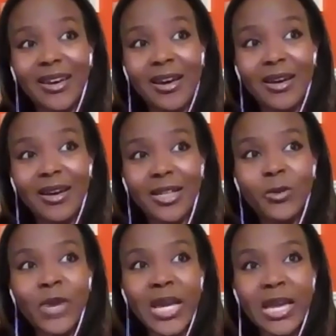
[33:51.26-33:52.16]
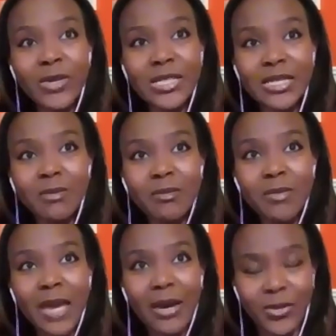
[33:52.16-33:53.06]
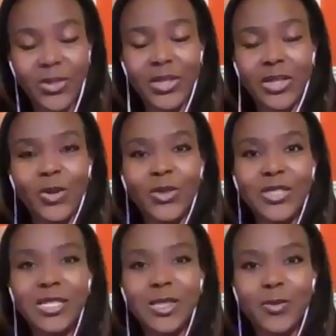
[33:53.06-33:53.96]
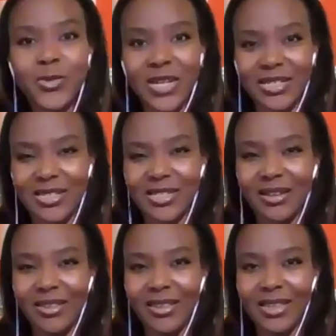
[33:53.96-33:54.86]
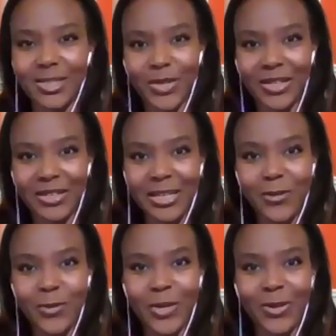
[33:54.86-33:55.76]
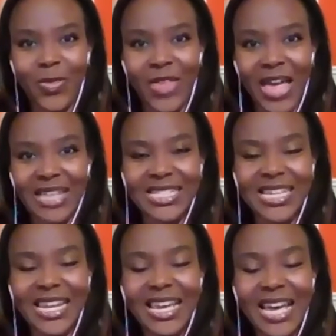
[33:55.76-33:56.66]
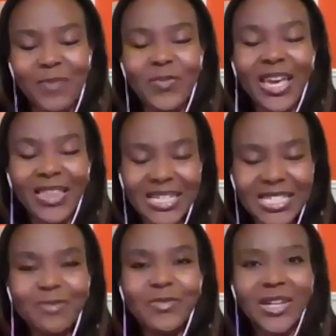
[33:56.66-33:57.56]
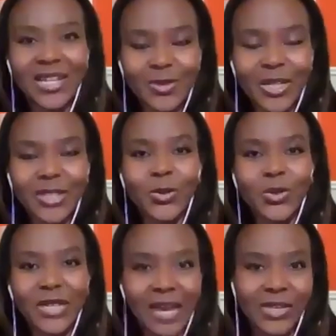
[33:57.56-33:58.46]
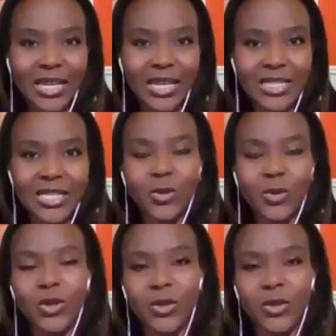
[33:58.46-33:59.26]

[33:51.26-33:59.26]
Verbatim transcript: uh, a career is a marathon, not a sprint. I think that's what I'll leave you with on that. And mm. bear that in mind when you're navigating your